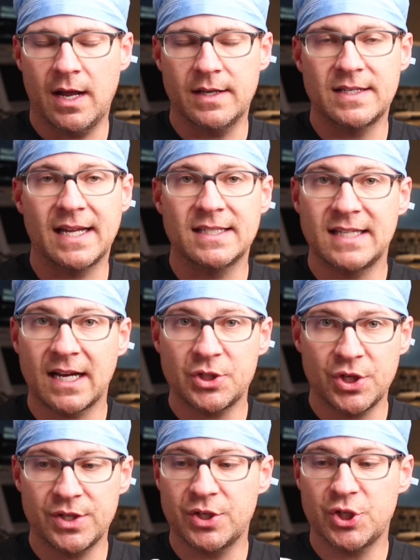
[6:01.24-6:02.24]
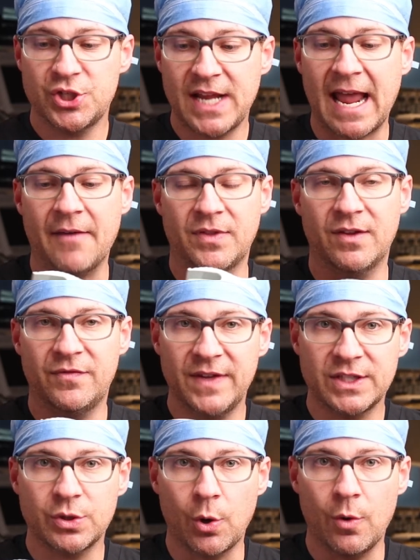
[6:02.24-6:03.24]
dissection shaft that
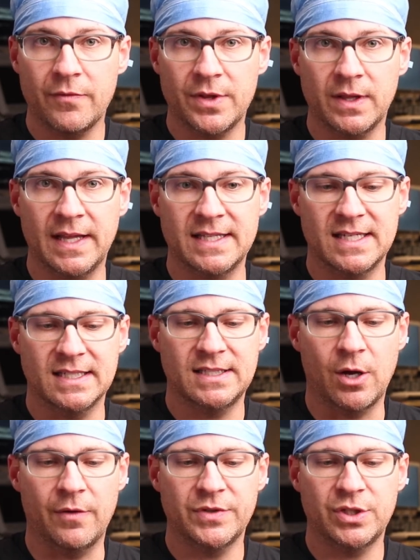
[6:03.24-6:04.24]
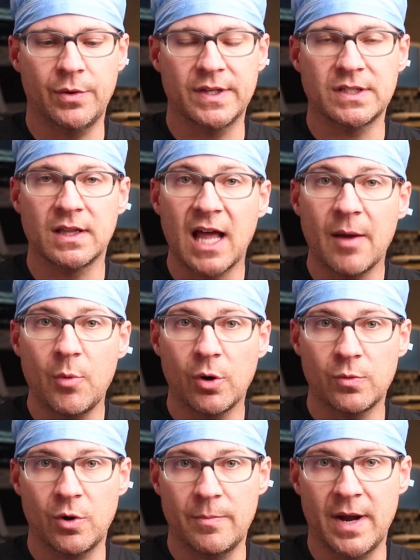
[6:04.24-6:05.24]
fits over the lens itself. So it's a lot more
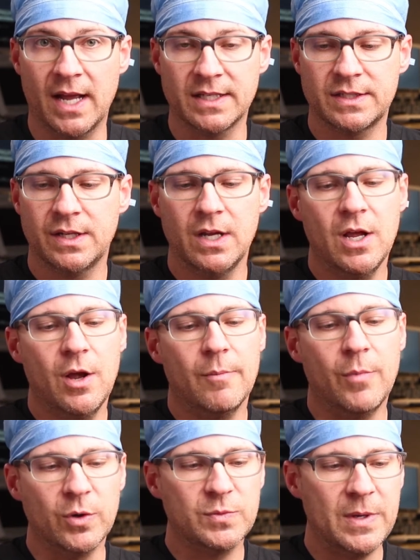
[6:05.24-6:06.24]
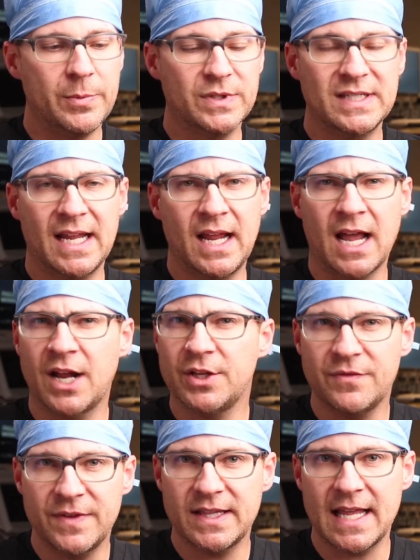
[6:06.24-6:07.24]
robust. Most people say, how do you
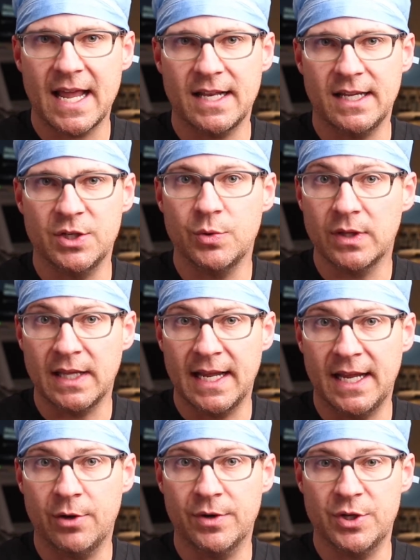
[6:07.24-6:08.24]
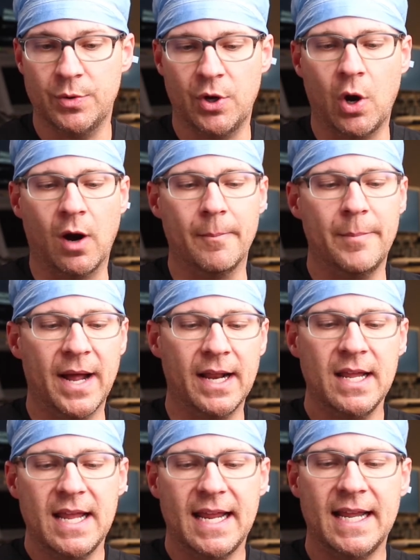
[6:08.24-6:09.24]
fit that into a leg or into an arm? But
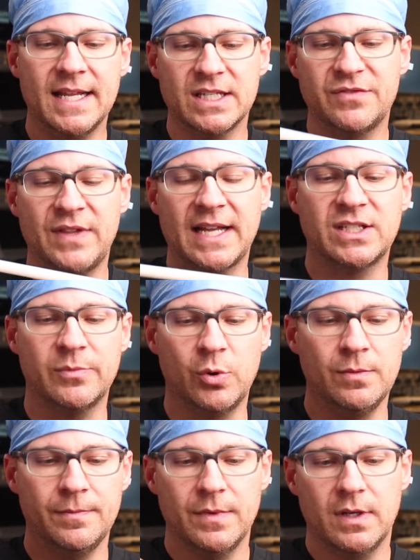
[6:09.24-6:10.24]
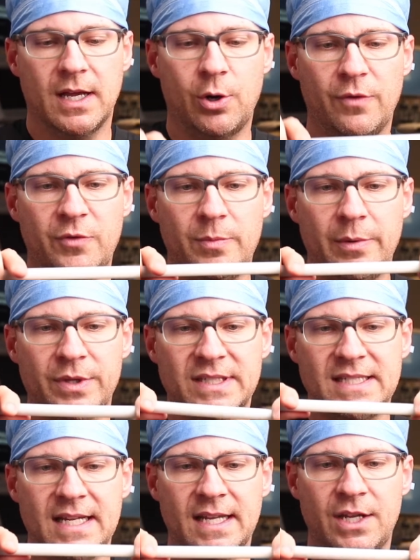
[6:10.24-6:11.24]
it is flexible. I don't know if you'll be able to
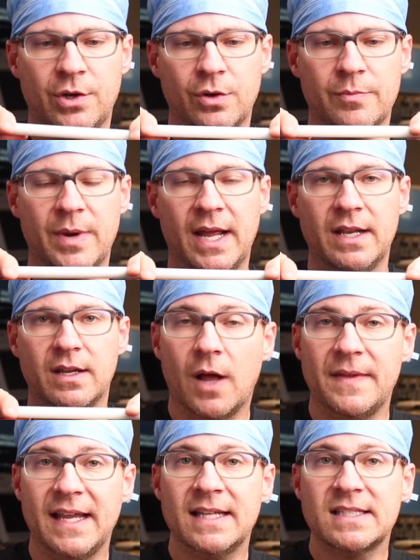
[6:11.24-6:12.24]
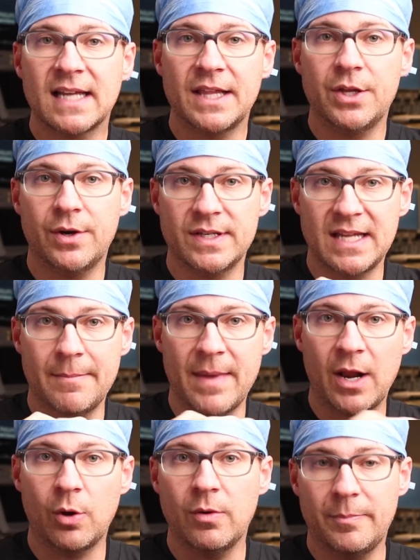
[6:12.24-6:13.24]
see it here, but on the inside there is a
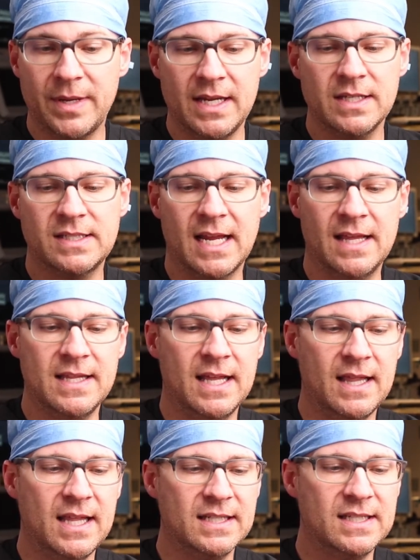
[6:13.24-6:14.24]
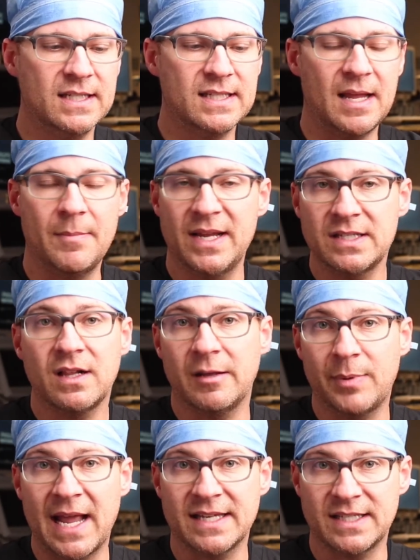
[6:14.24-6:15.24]
metal piece, and then this is basically a
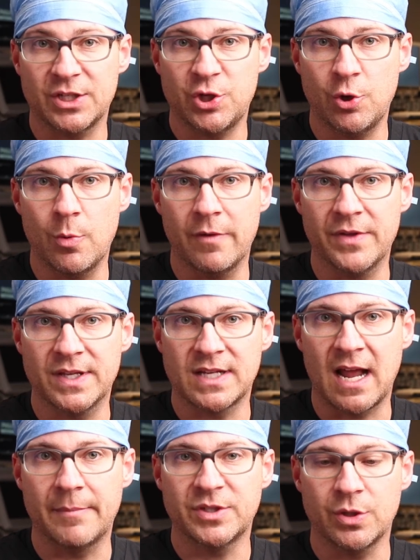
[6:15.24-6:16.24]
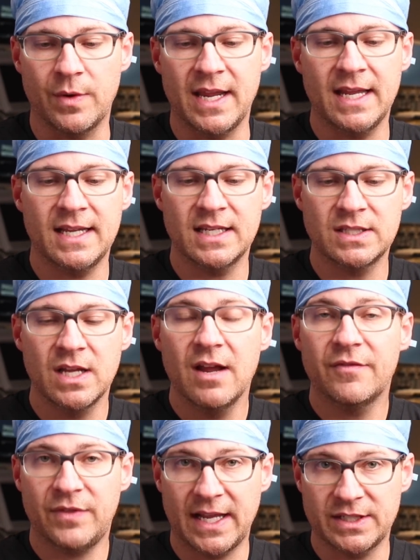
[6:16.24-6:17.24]
plastic tube over the top. So it is
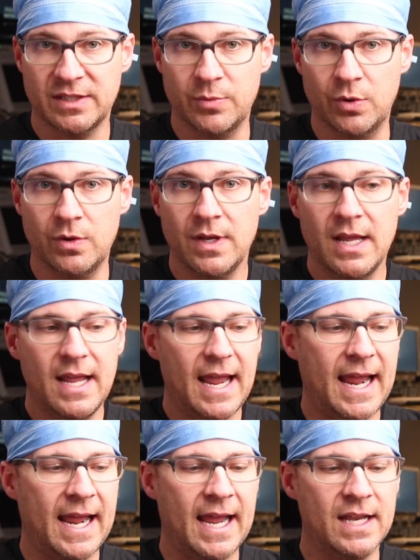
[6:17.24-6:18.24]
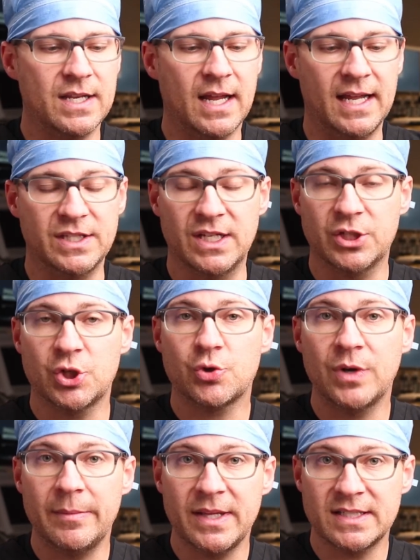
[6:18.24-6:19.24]
flexible, and it's
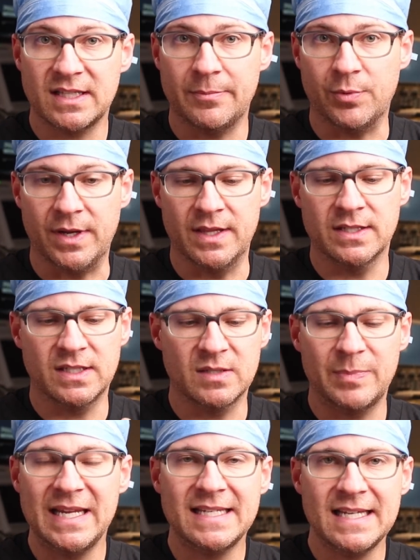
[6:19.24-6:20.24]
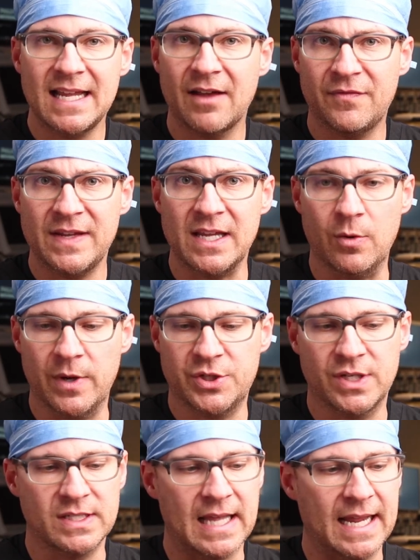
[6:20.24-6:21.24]
extremely slippery. This is PTFE, which
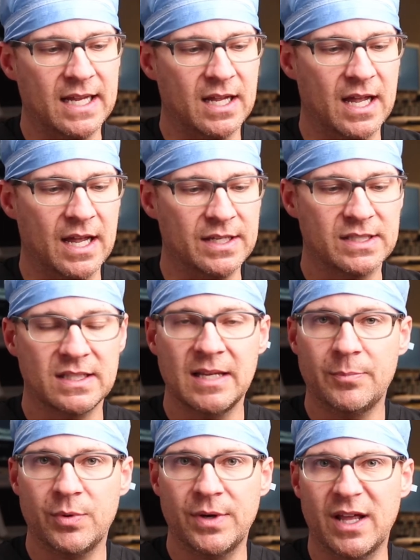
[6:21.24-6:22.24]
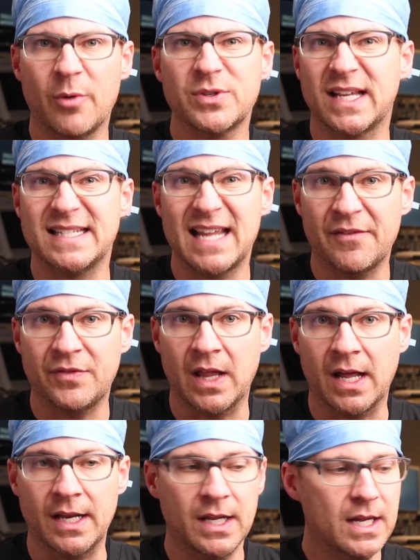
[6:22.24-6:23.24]
is like a slippery, almost like
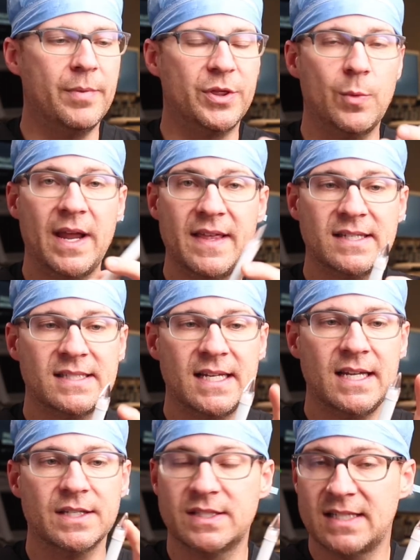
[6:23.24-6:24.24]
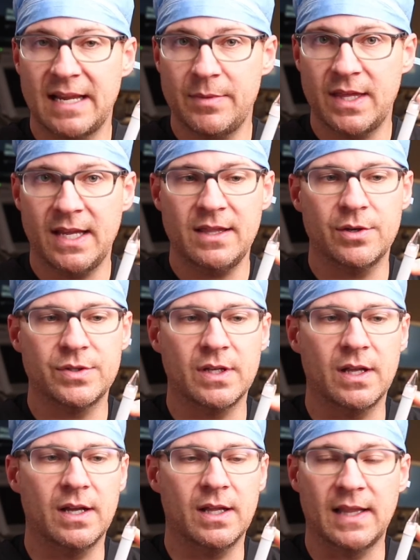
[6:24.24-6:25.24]
Teflon. But the way they see is same thing. There's
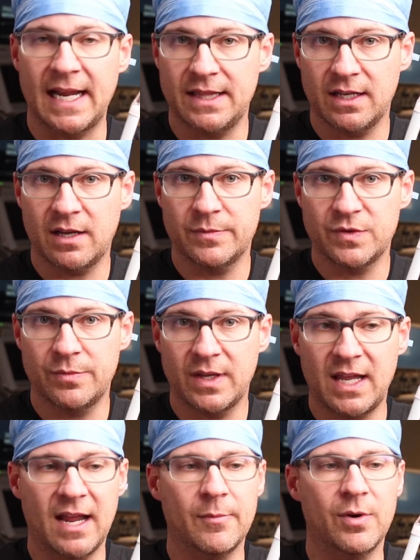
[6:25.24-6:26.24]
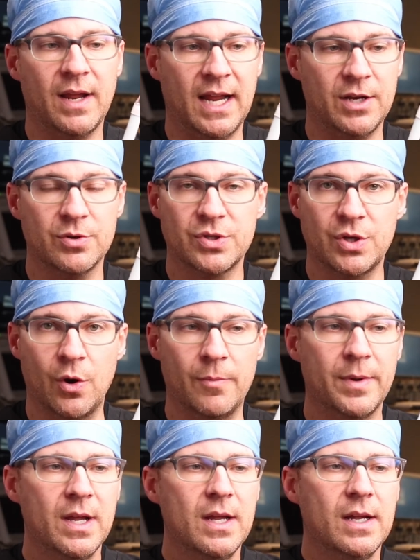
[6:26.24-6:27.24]
a light that comes from the camera and your scope.
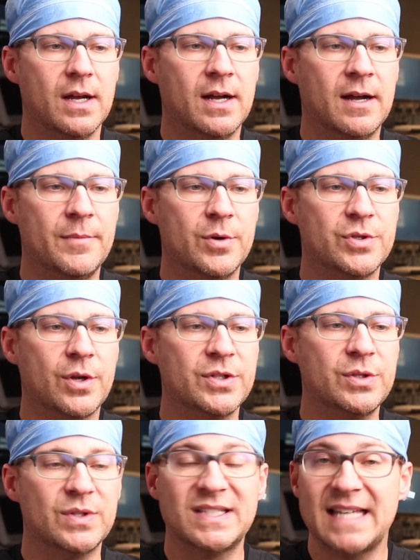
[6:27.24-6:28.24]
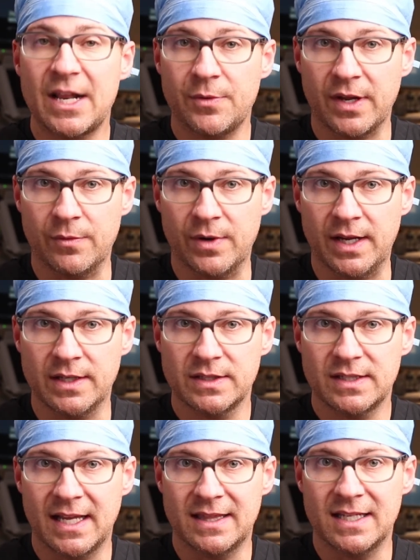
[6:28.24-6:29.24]
There's also centering
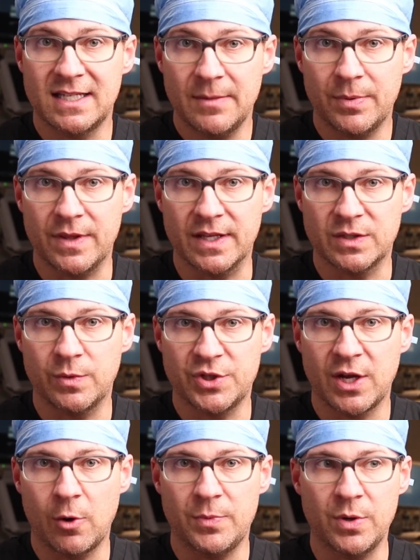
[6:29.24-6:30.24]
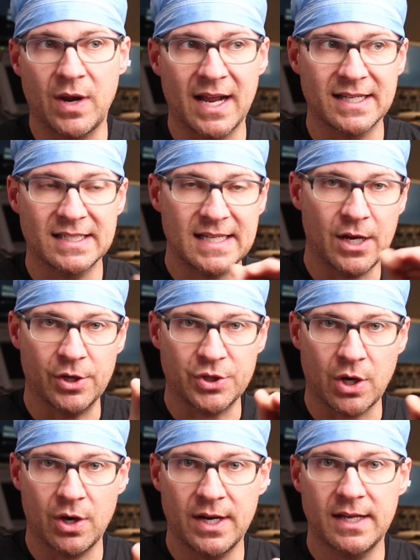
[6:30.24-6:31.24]
rings at the tip of this, which help you kind of stay on
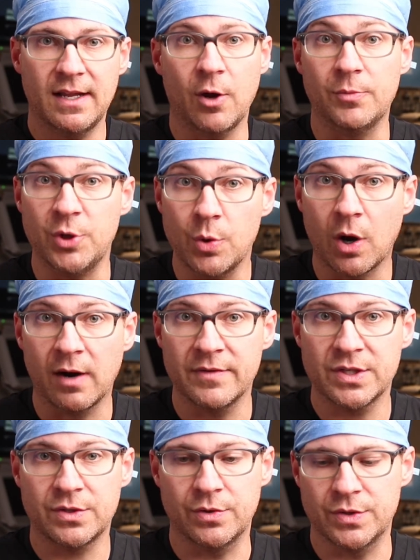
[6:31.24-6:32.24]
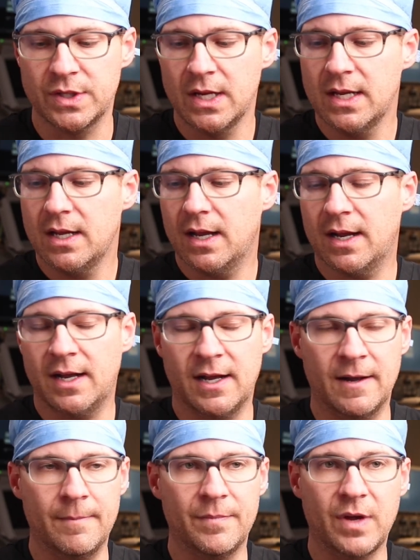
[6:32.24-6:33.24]
target, help new harvesters
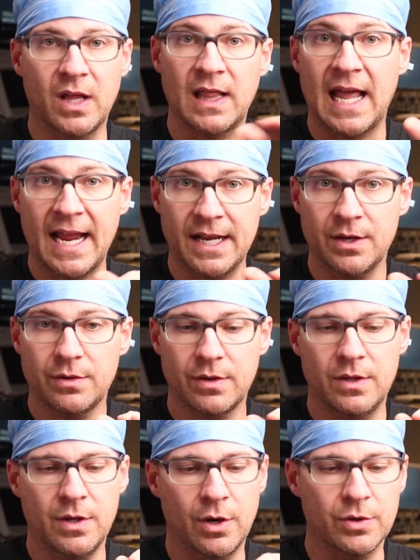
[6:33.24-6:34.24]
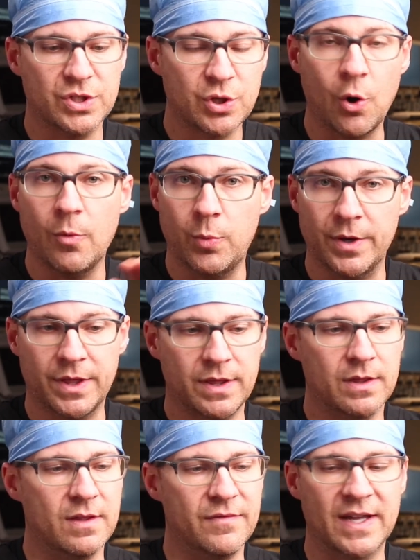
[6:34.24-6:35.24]
align their scope with
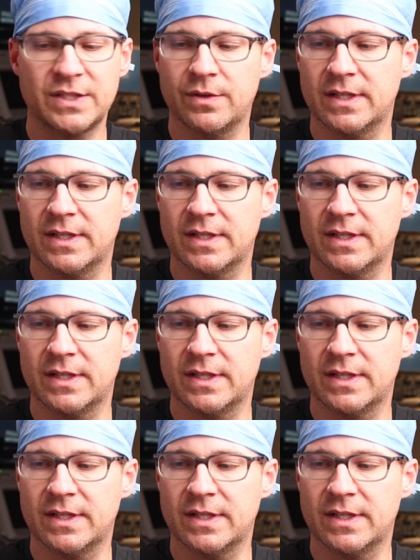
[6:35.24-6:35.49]
the vessel